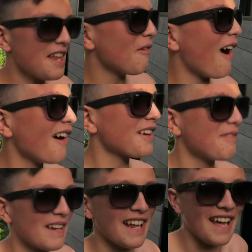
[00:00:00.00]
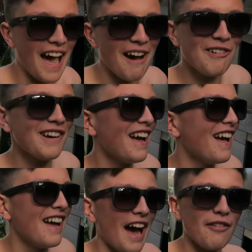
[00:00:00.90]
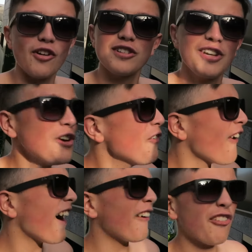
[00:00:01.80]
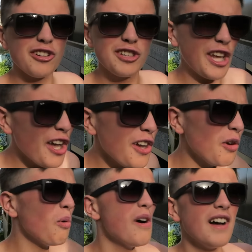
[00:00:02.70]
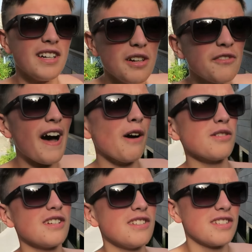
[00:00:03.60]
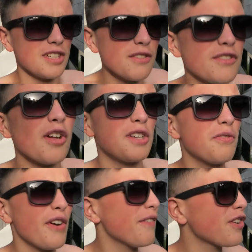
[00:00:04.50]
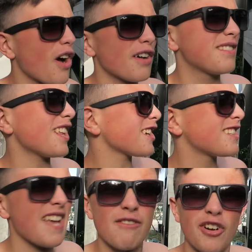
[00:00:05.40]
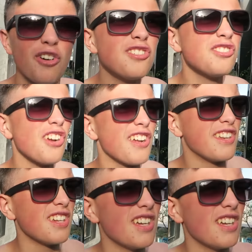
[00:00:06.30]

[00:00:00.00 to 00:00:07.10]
no argument here. How? I've got two thousands. You've not even got like 700.